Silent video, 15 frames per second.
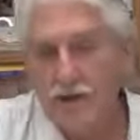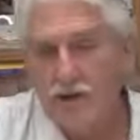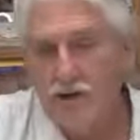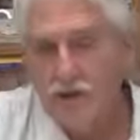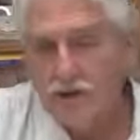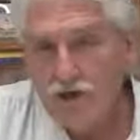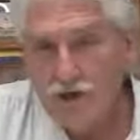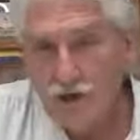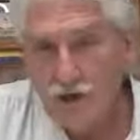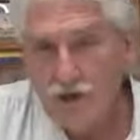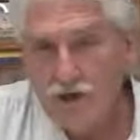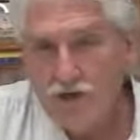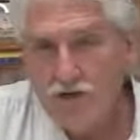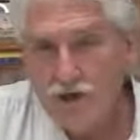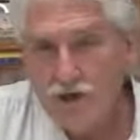You should
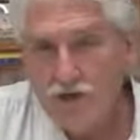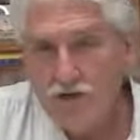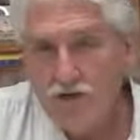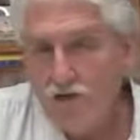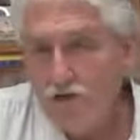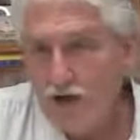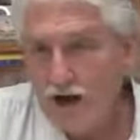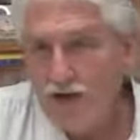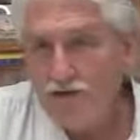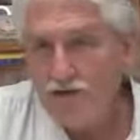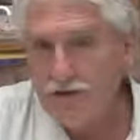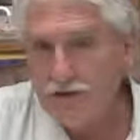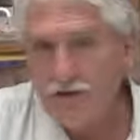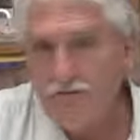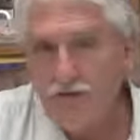always be the
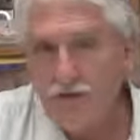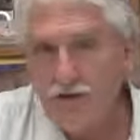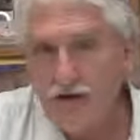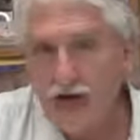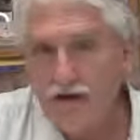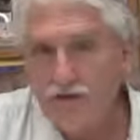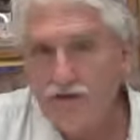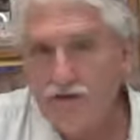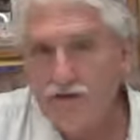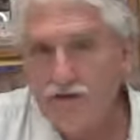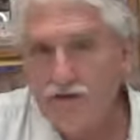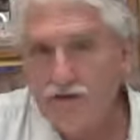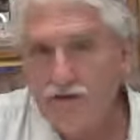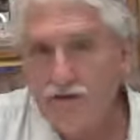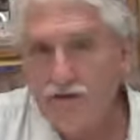watcher of your
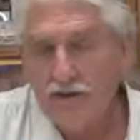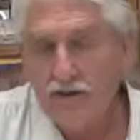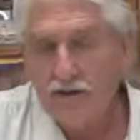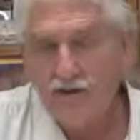consciousness,